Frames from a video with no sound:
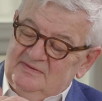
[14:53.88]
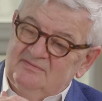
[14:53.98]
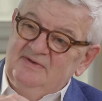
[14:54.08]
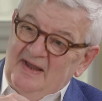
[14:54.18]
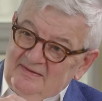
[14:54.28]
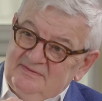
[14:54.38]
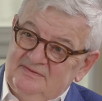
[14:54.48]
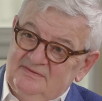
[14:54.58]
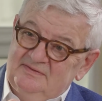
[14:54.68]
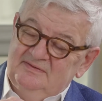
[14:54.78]

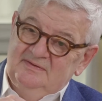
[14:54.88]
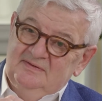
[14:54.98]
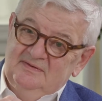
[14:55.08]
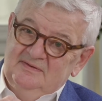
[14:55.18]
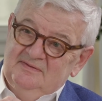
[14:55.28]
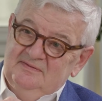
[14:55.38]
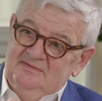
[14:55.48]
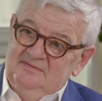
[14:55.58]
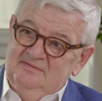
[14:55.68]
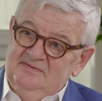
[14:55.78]
reality?
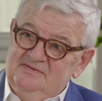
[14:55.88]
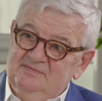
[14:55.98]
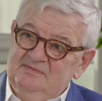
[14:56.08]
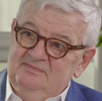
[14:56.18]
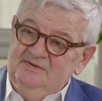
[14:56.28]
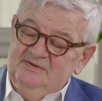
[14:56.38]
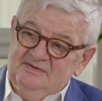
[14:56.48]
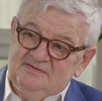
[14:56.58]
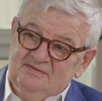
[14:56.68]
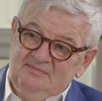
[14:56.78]
These will be
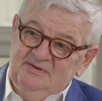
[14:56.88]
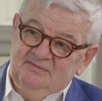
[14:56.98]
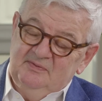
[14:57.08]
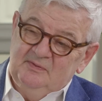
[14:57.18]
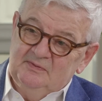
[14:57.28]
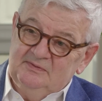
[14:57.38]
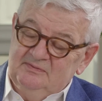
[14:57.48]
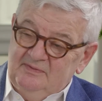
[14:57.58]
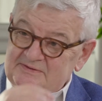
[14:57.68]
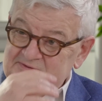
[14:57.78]
extremely
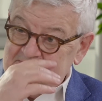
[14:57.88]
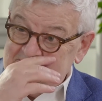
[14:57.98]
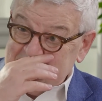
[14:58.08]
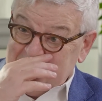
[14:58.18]
important questions,